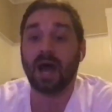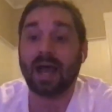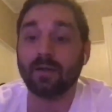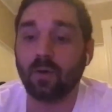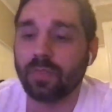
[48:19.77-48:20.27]

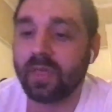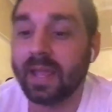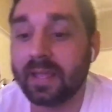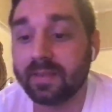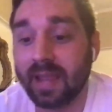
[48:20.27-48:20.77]
don't
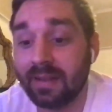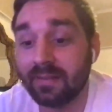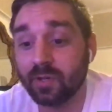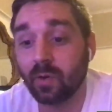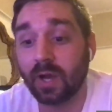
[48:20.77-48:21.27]
think, to answer
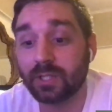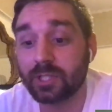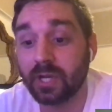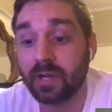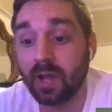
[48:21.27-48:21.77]
your
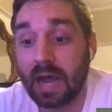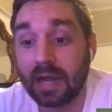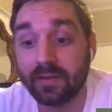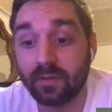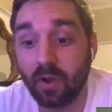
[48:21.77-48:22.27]
question, I
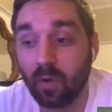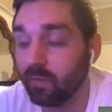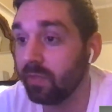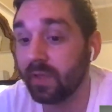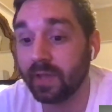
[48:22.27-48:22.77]
don't
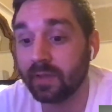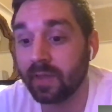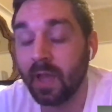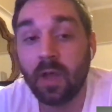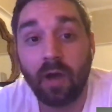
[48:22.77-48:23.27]
think.
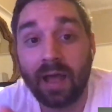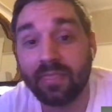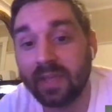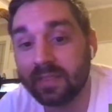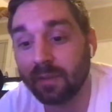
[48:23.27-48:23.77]
I
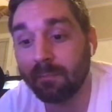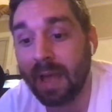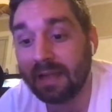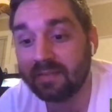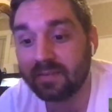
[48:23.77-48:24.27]
think the
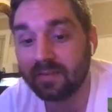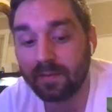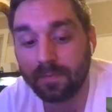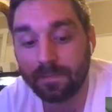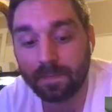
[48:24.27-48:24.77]
Mets
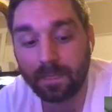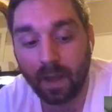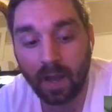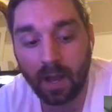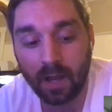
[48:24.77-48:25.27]

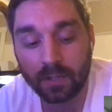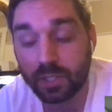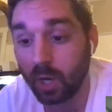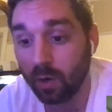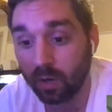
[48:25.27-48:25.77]

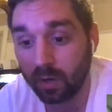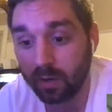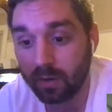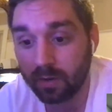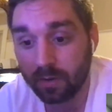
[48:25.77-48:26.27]
choke.
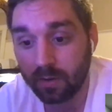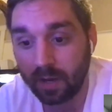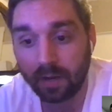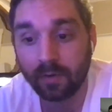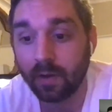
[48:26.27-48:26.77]
I
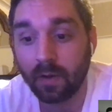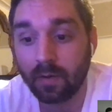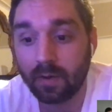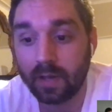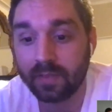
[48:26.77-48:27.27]
don't know.
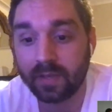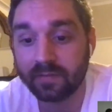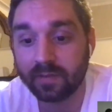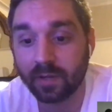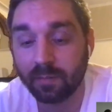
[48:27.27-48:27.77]
I think it's
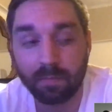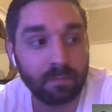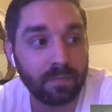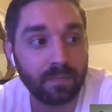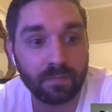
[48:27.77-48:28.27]
in their
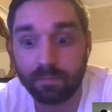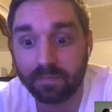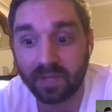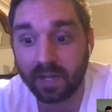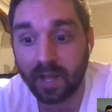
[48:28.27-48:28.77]

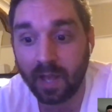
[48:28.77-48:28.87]
DNA.